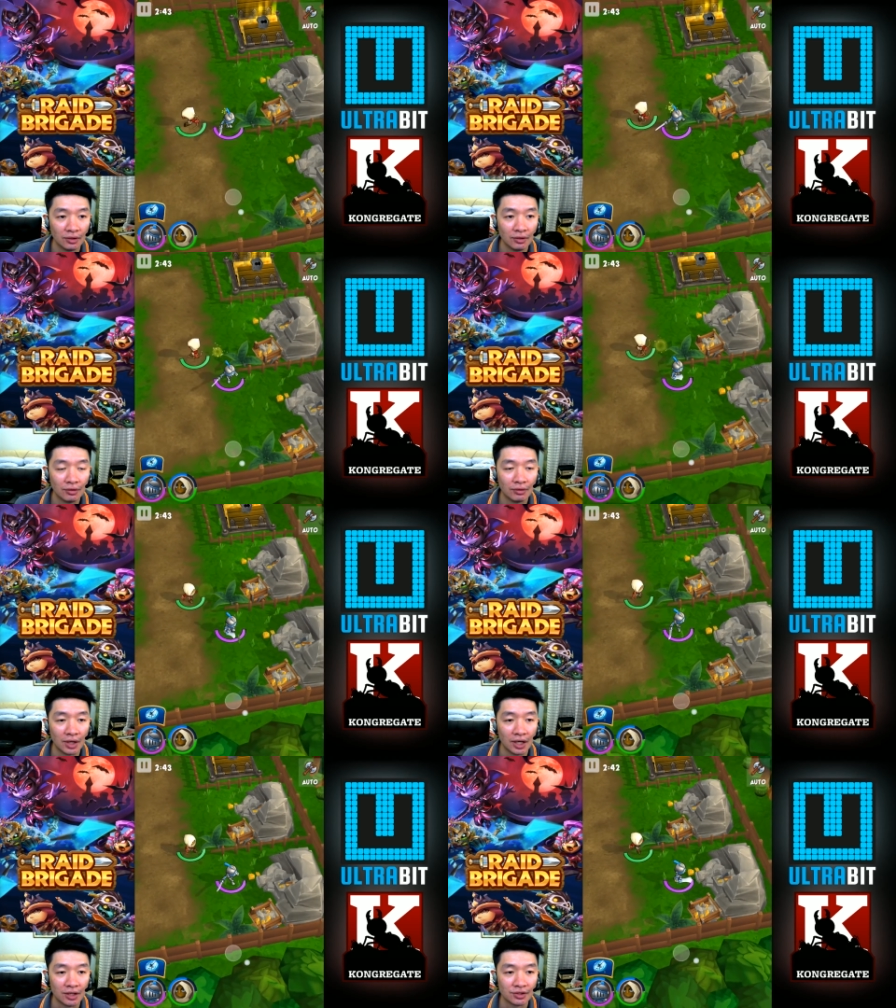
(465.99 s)
Oh,
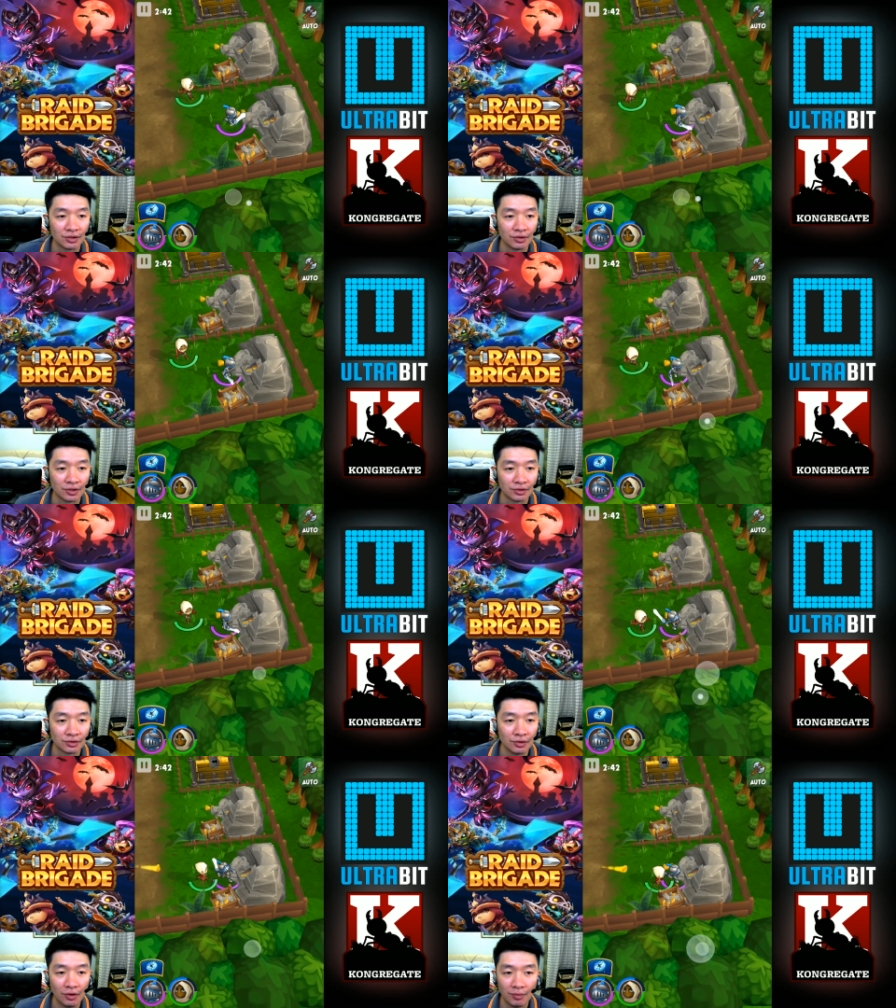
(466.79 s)
archer, you're
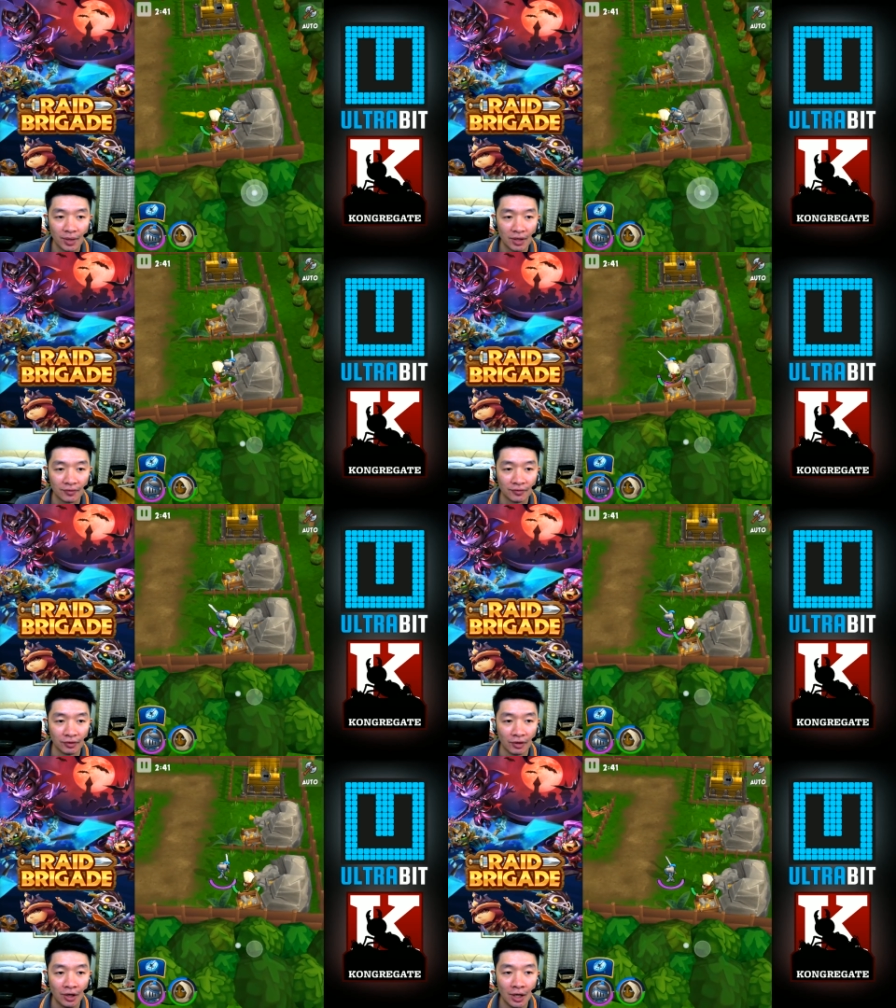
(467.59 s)
so
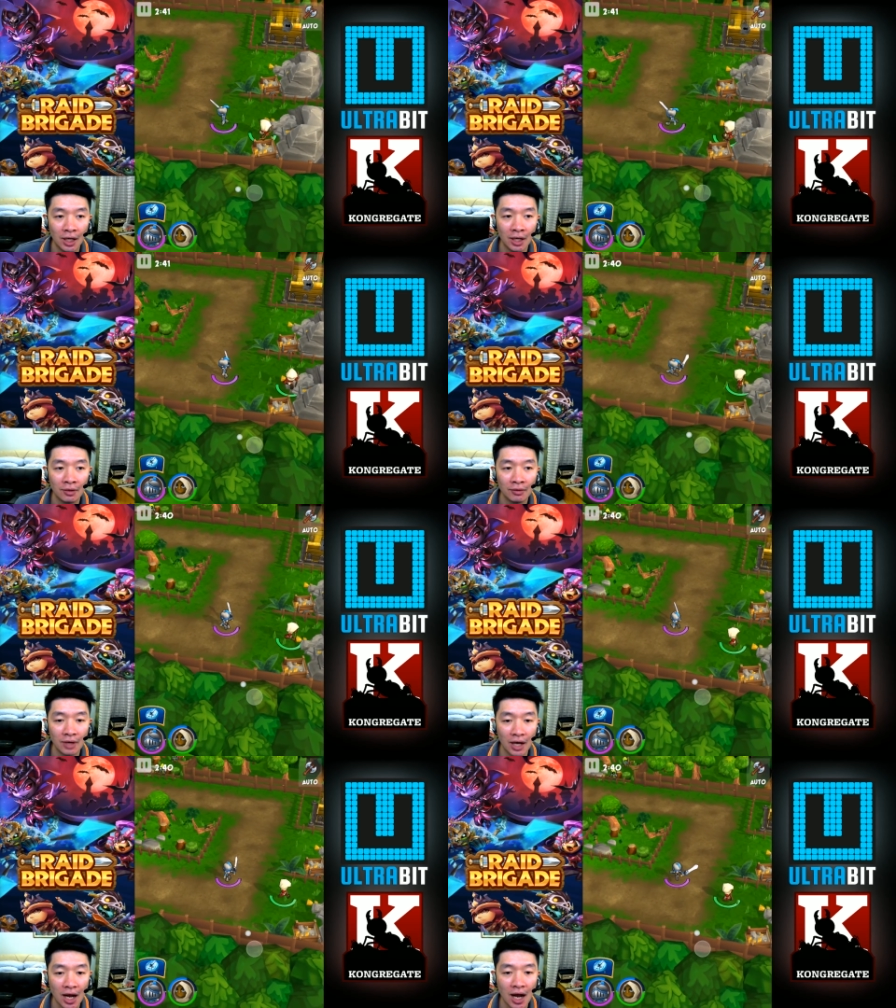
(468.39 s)
powerful.
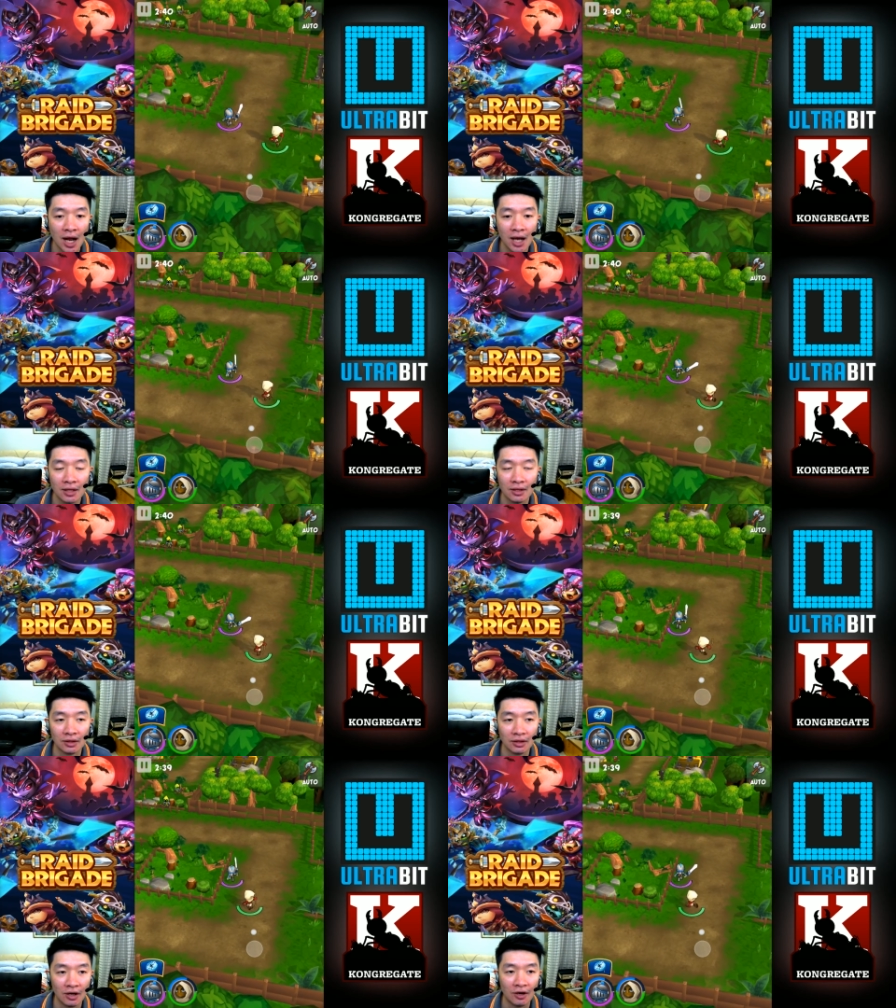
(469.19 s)
How I
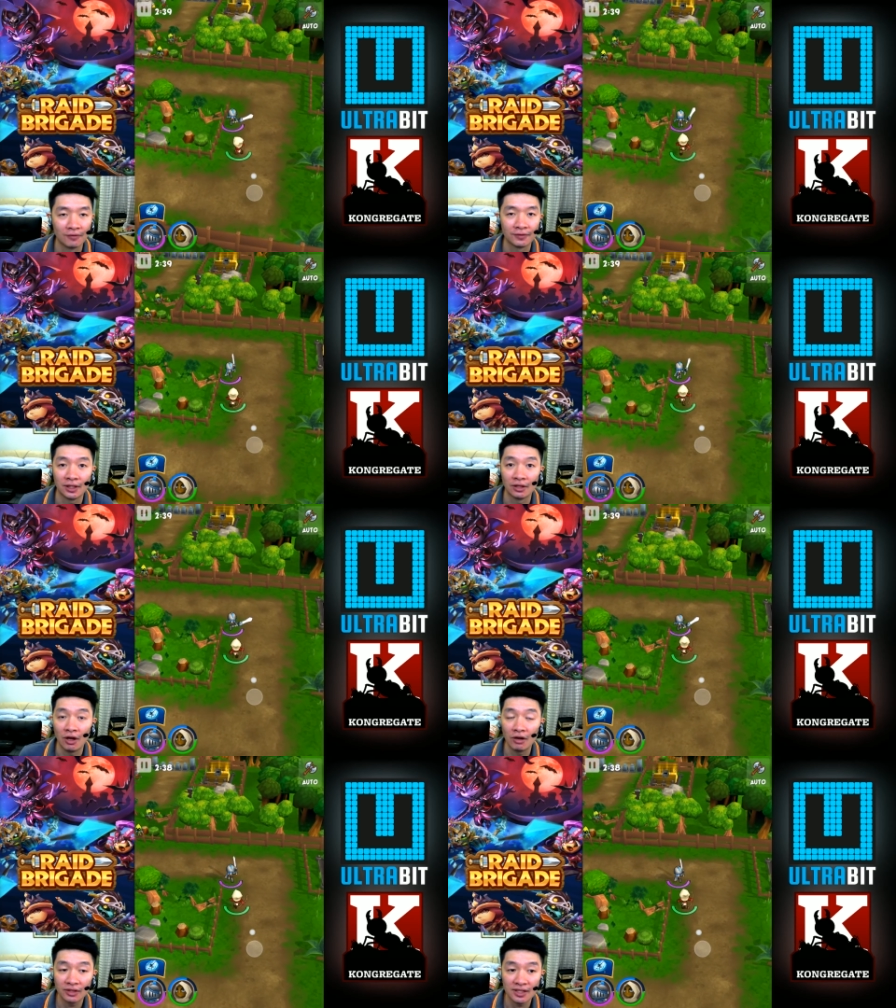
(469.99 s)
love the
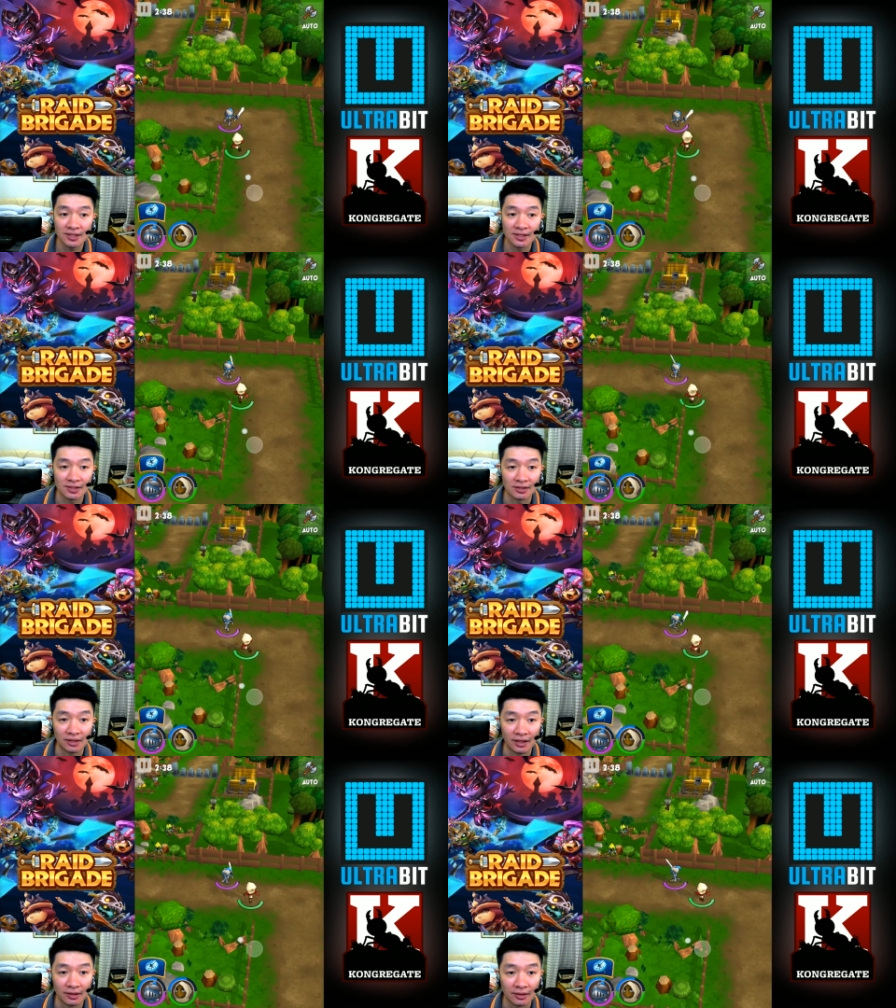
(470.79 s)
long distance attack.